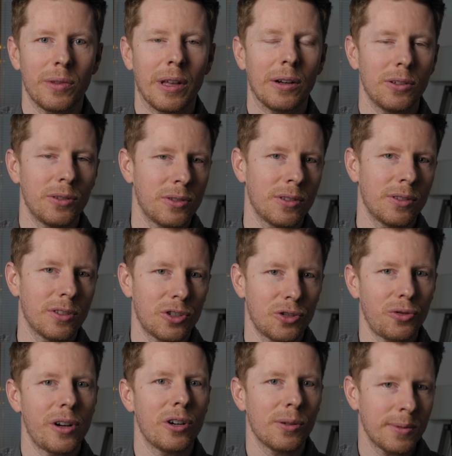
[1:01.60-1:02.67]
without using the
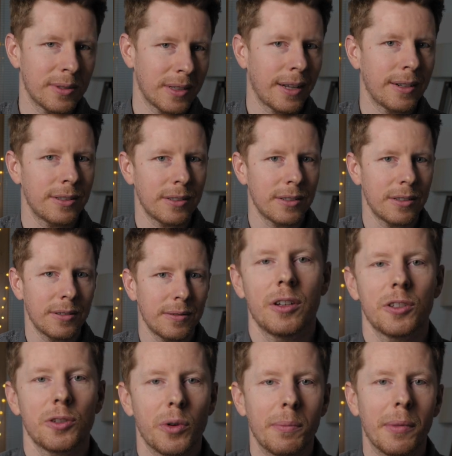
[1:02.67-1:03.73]
straight up standard.
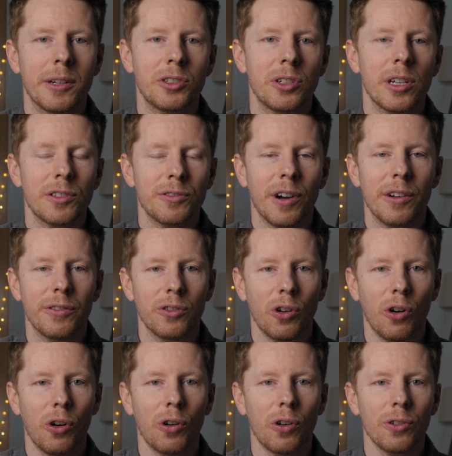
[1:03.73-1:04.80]
So in my GH5
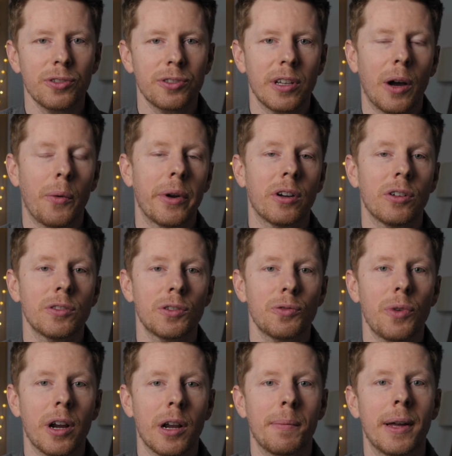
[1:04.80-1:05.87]
course, I went on to
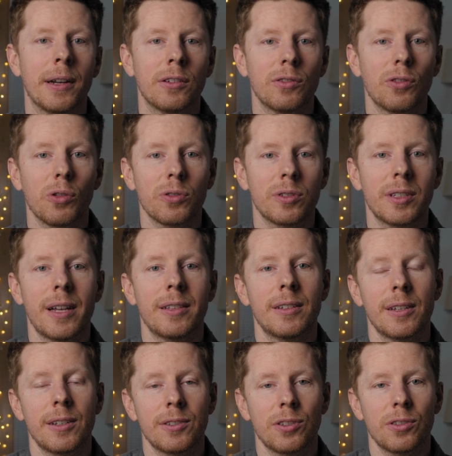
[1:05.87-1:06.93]
recommend those
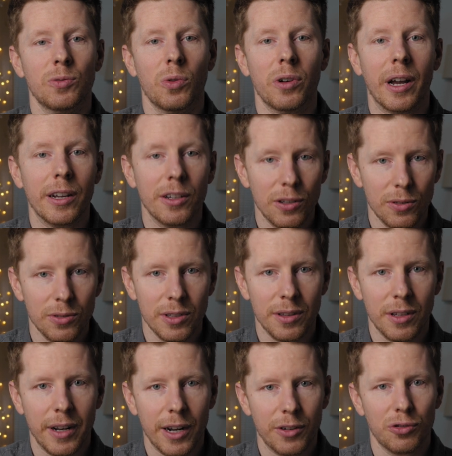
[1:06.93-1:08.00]
settings as what I used in
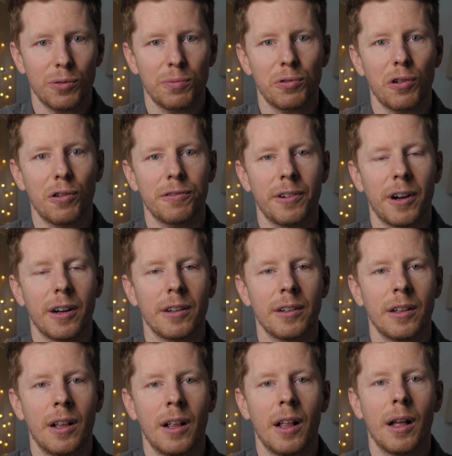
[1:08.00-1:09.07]
the natural profile.
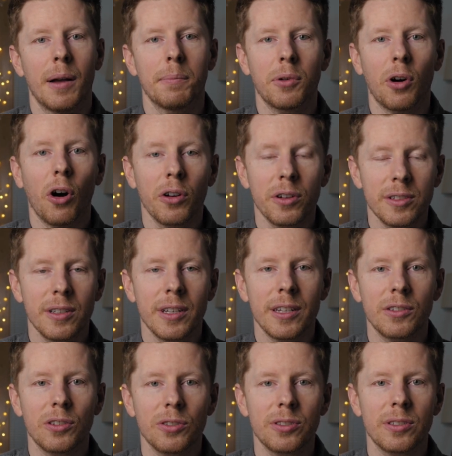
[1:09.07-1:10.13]
But honestly,
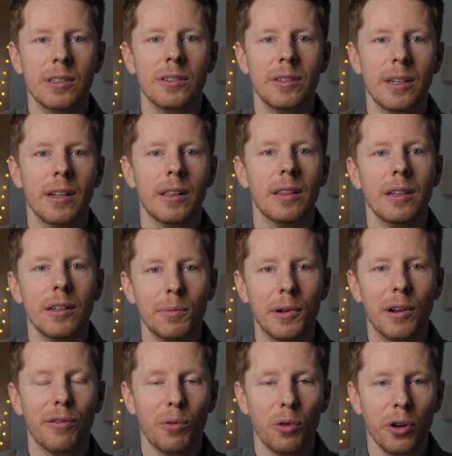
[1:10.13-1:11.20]
it does still need a little
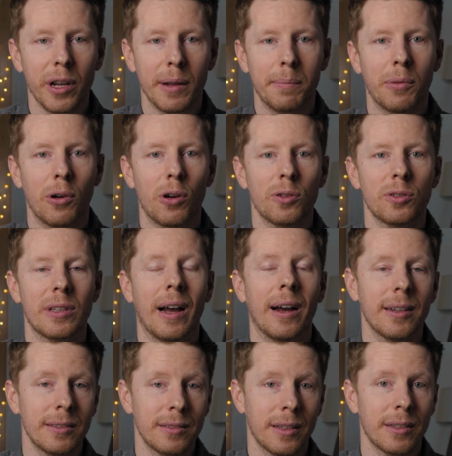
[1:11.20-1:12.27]
bit of work in post,
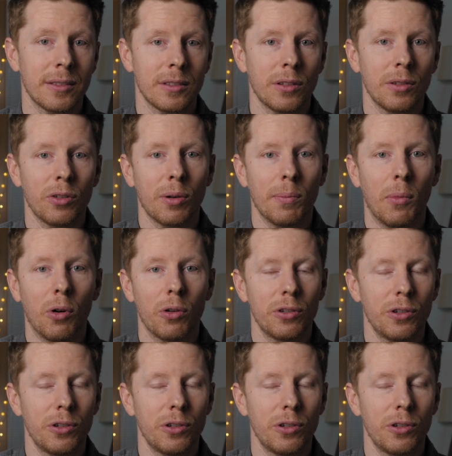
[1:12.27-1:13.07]
I think, to look more